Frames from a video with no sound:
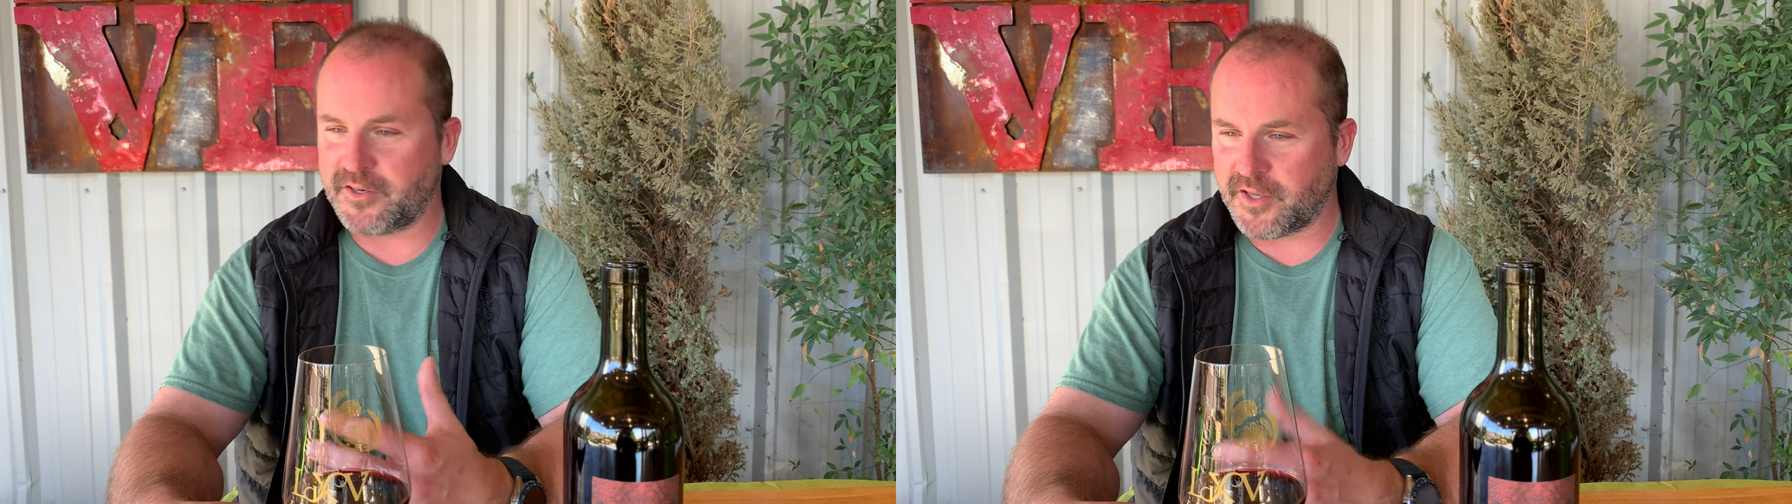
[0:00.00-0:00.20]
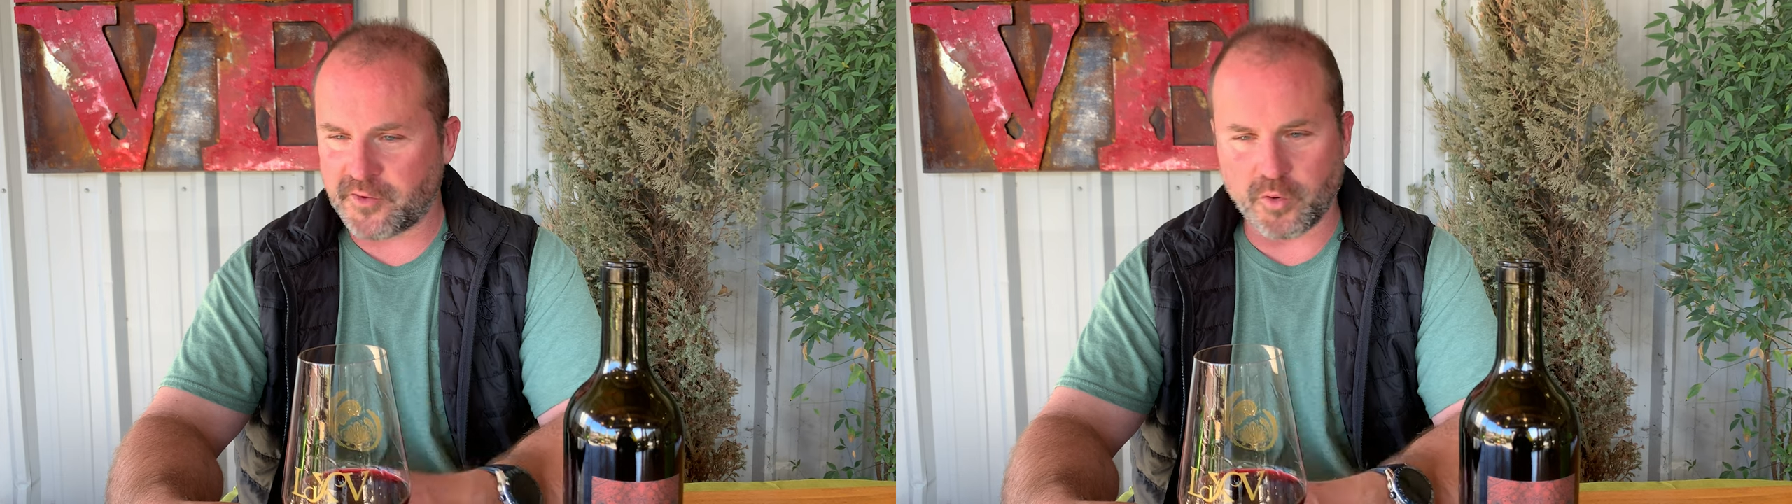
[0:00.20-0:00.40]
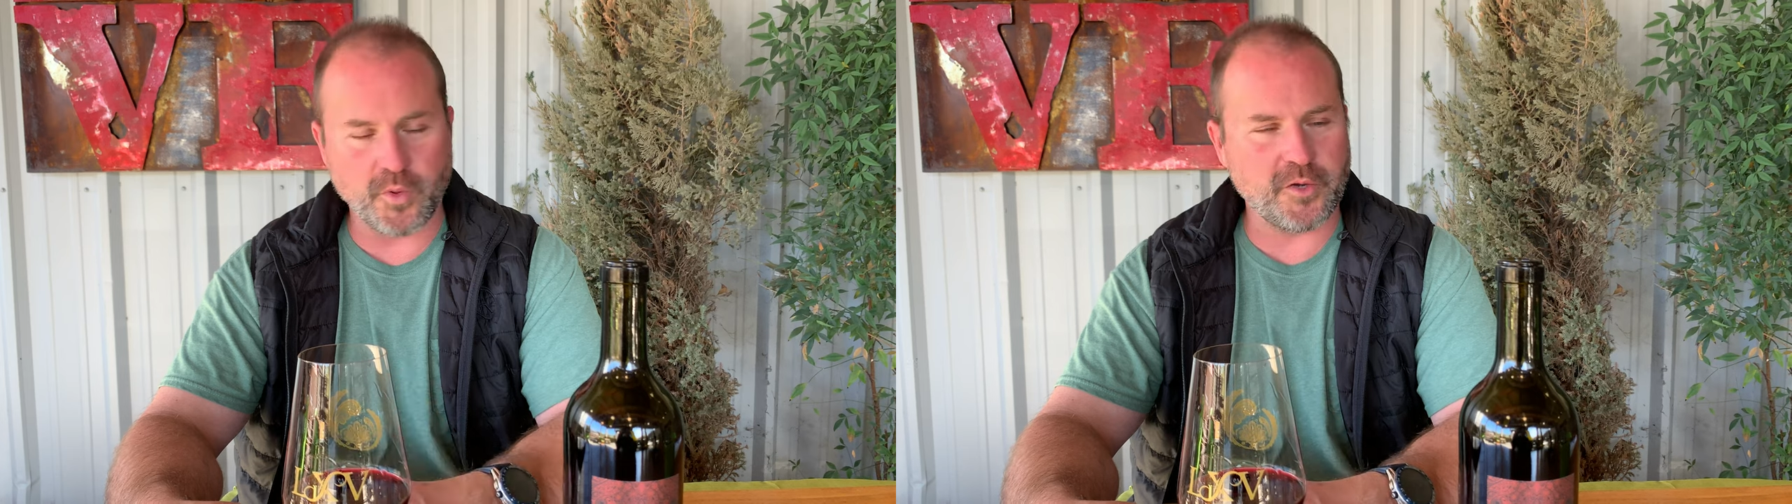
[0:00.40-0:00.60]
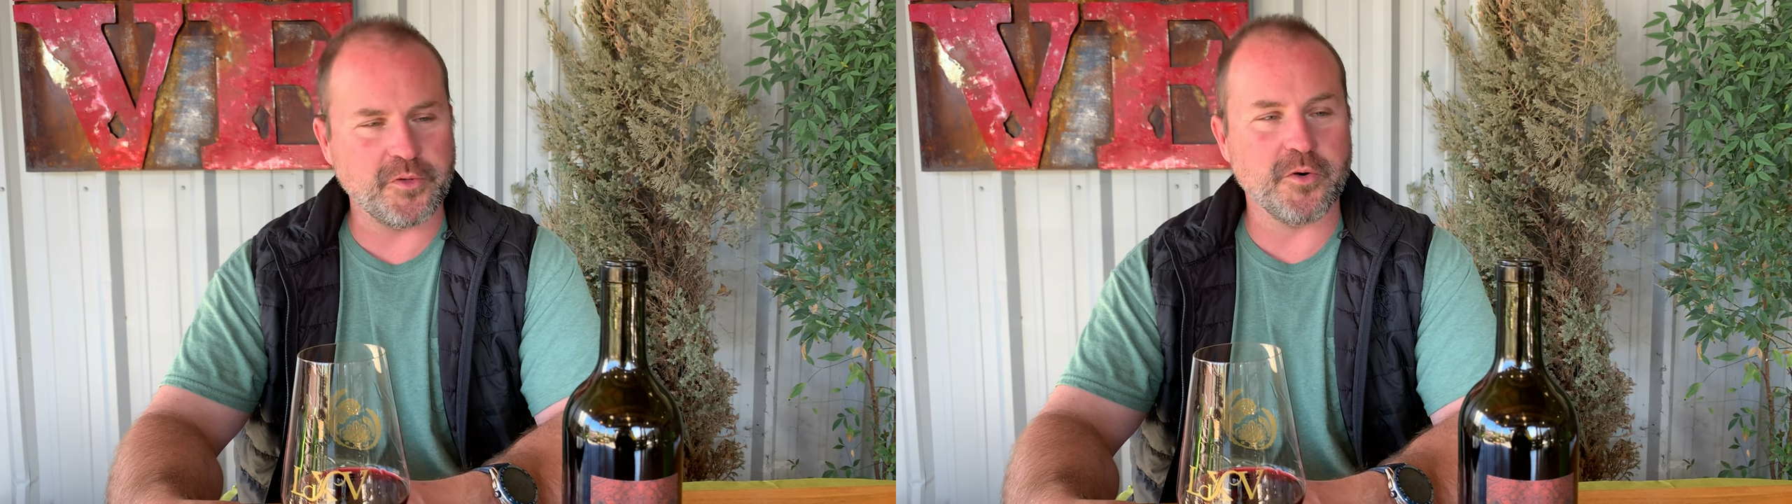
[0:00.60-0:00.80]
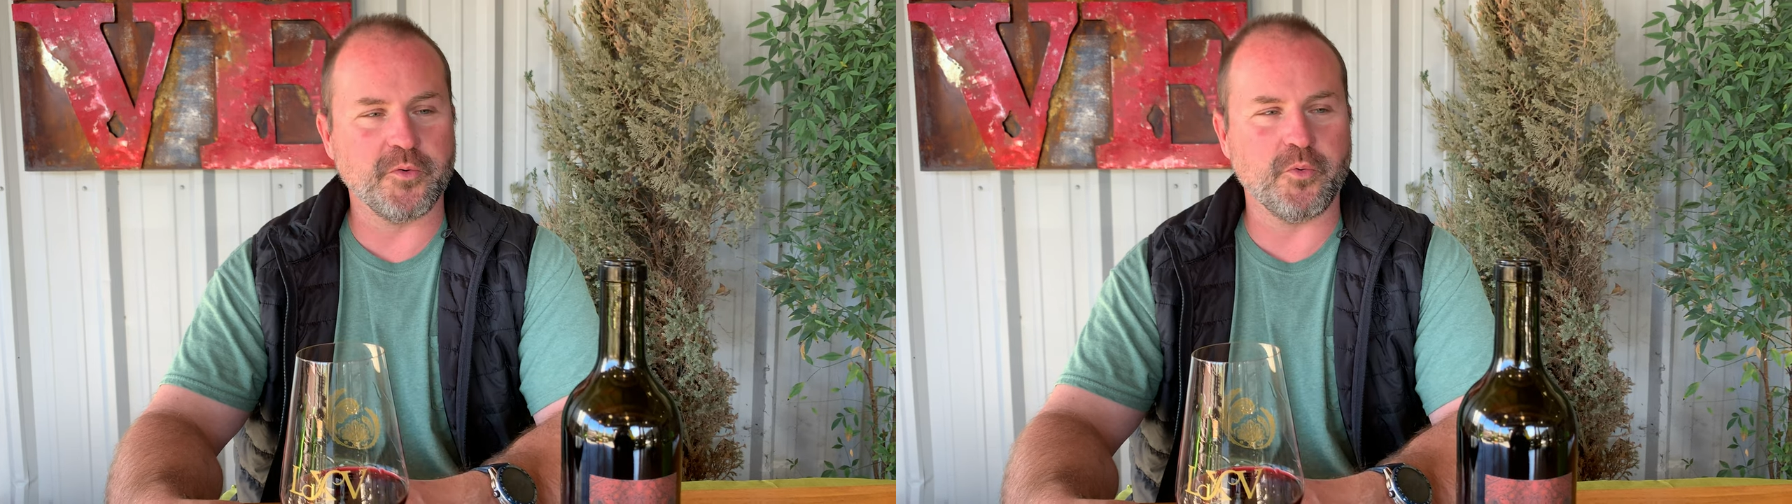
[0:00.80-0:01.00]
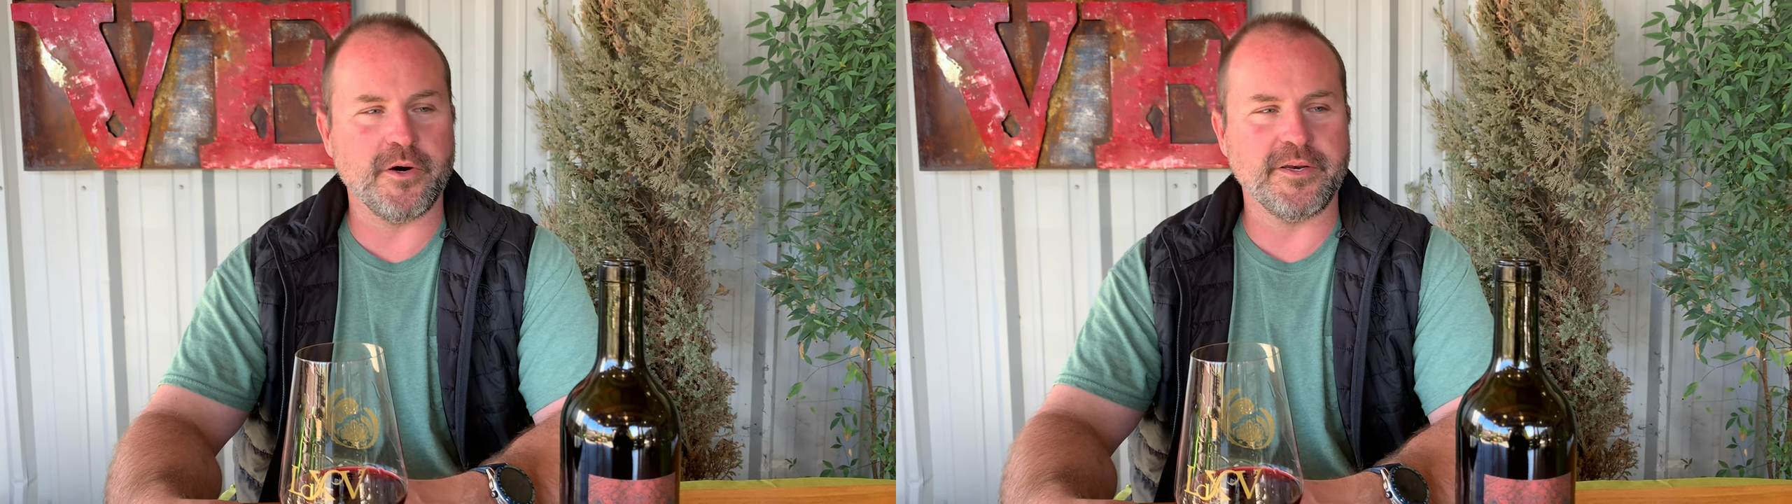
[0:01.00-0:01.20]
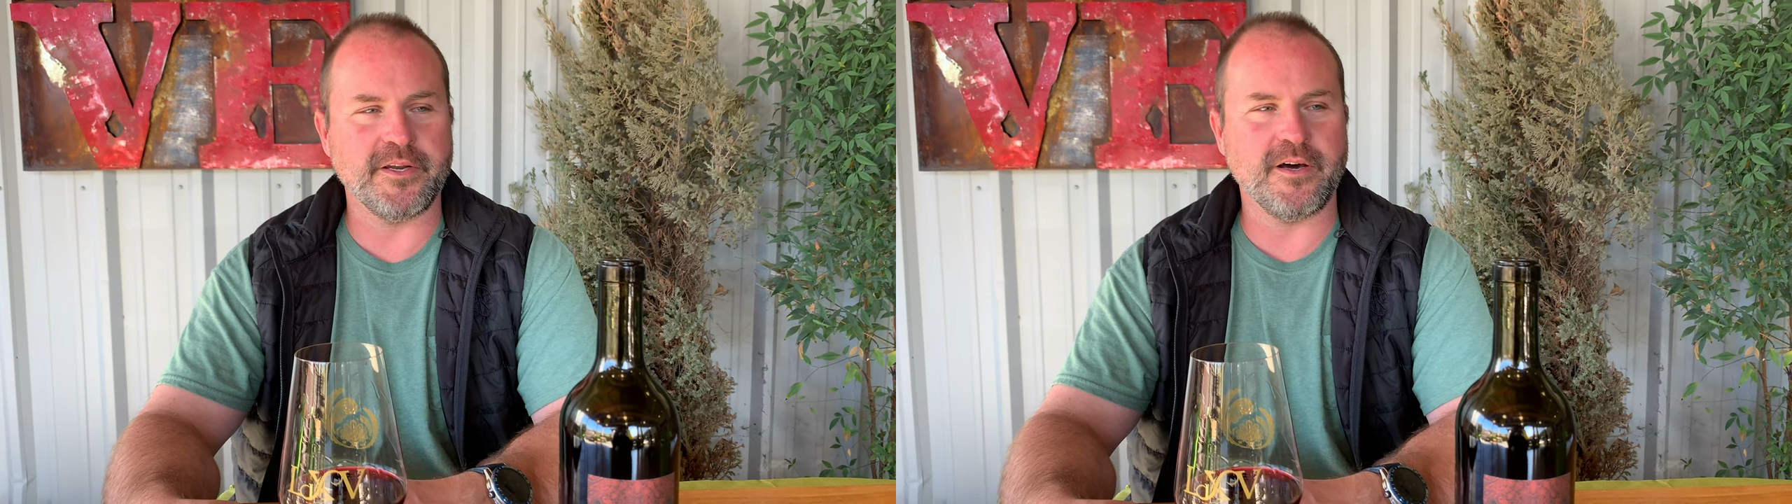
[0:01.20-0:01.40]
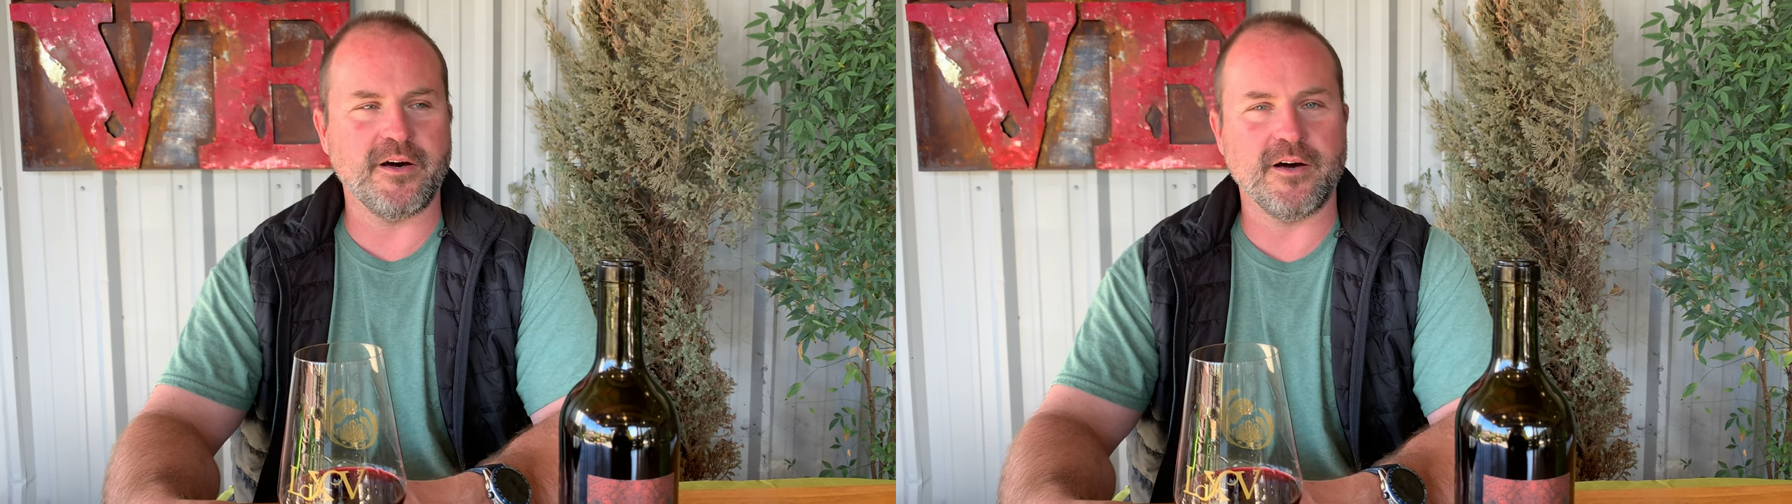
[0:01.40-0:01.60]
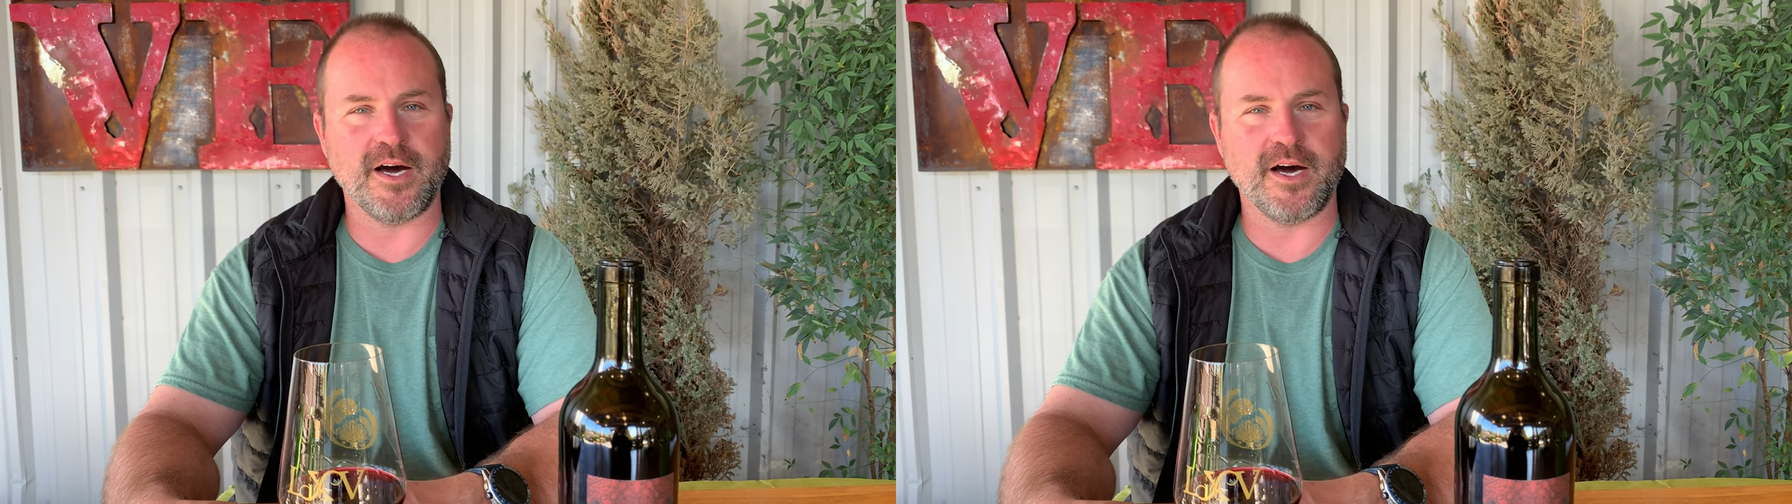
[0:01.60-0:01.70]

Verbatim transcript: another well known one uh,